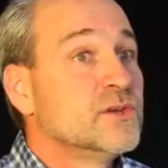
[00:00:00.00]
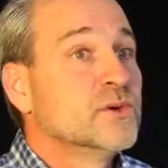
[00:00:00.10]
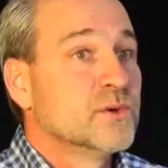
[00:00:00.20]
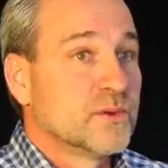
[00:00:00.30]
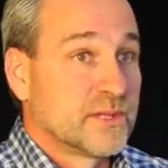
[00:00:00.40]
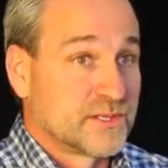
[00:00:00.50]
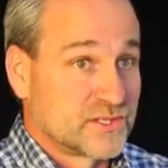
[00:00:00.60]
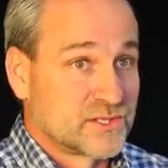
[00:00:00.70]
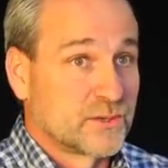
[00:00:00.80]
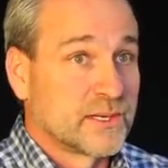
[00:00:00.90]
knew that the
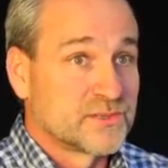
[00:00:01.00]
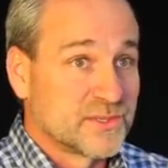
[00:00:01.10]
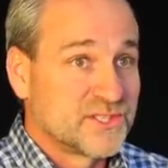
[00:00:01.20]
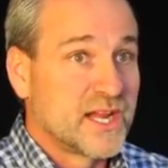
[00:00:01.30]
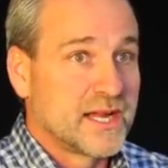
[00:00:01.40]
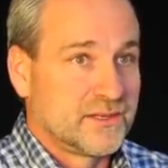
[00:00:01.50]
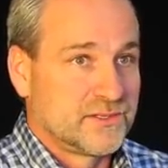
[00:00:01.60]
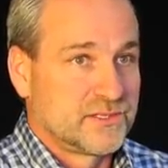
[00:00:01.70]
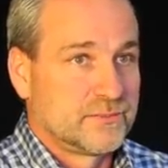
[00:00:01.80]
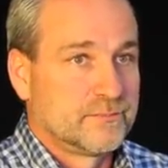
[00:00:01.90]
stories would
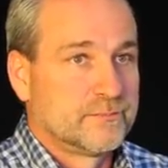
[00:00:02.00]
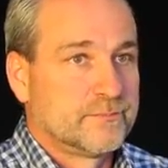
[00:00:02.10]
change.